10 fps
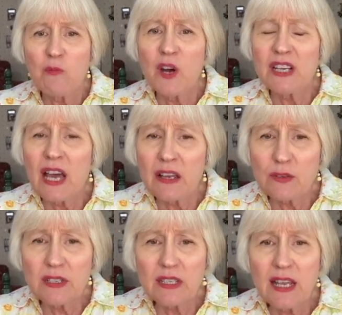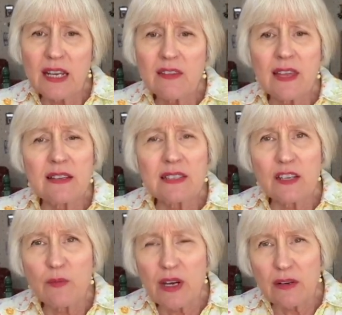180,000
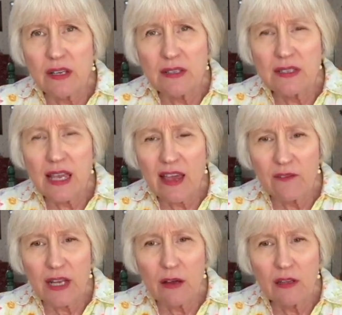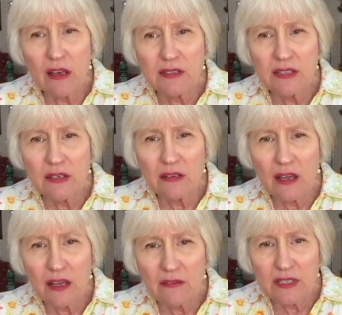Americans have now lost their
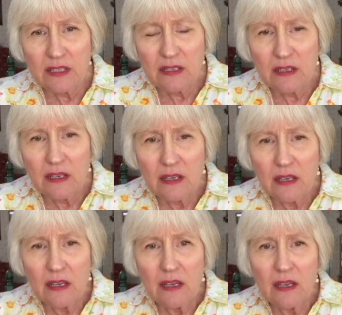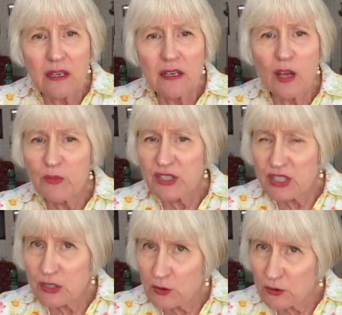lives. Number
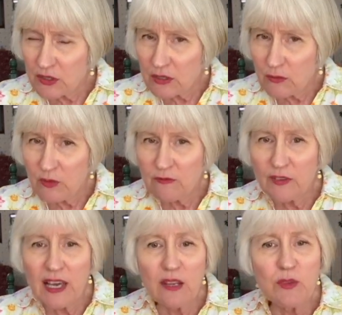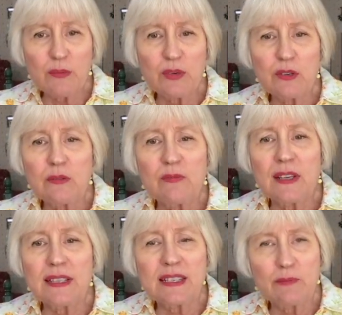two, when Vladimir Putin
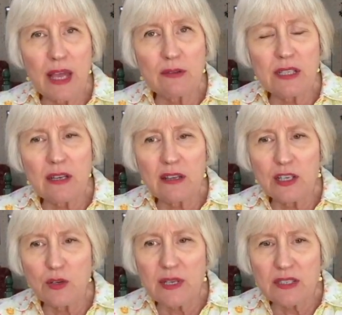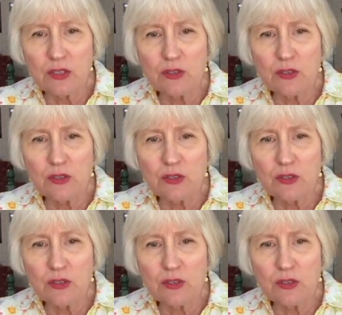placed a bounty on U.S.